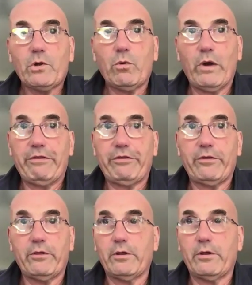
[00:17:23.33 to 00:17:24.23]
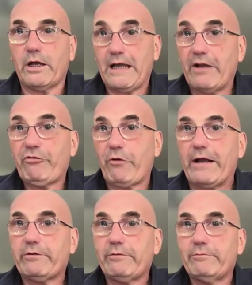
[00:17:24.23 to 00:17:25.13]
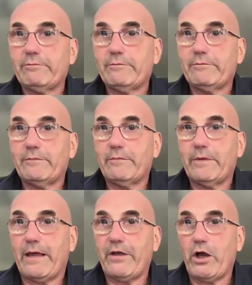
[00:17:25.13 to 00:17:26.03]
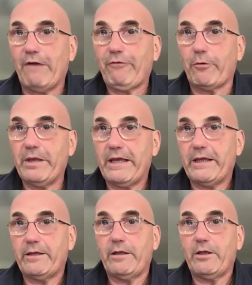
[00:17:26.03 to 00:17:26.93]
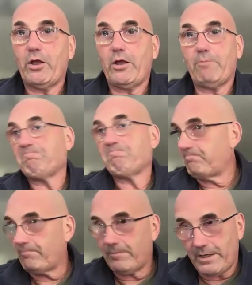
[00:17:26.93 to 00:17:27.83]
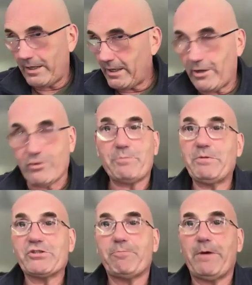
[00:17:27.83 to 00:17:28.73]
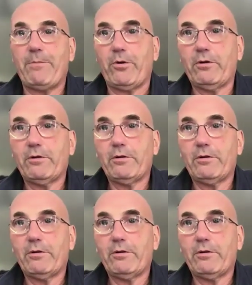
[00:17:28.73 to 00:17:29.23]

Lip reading: with a contract. And the offer being, here's a piece of paper.